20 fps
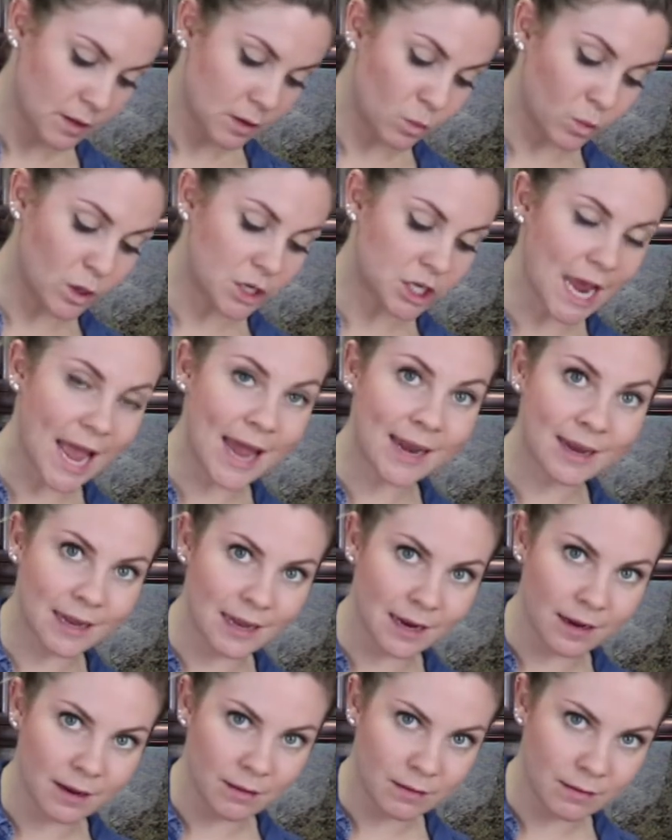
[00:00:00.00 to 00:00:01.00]
which
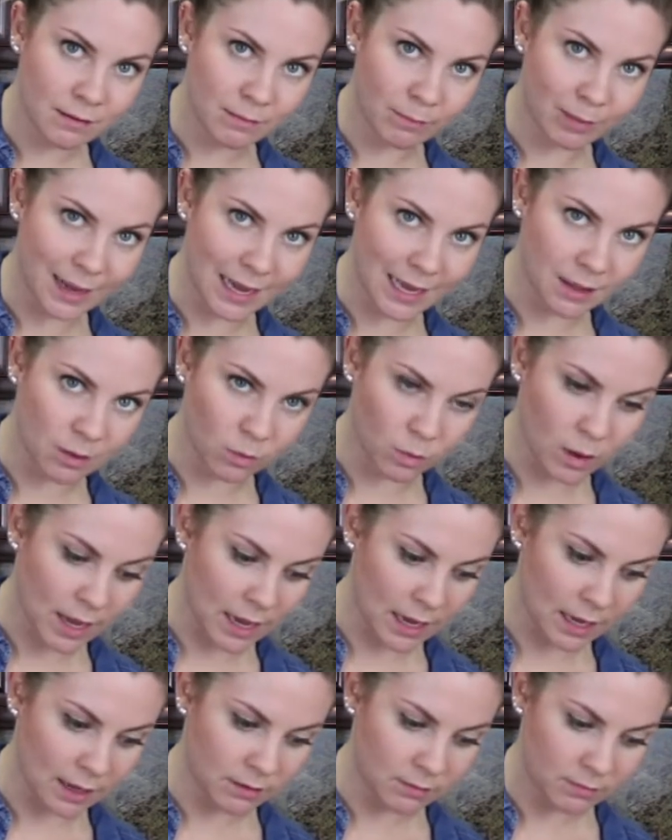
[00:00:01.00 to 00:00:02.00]
ended, by the
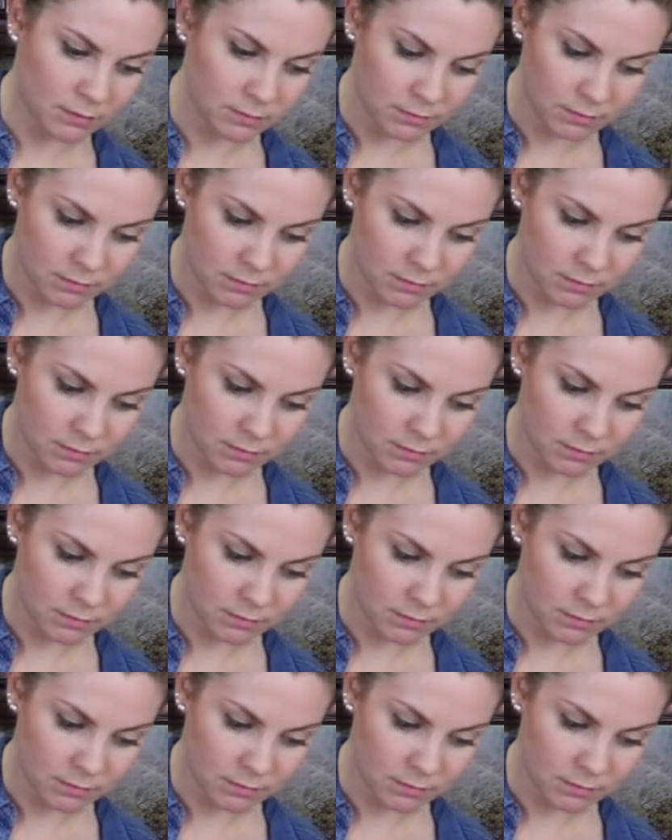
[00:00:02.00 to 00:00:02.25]
way.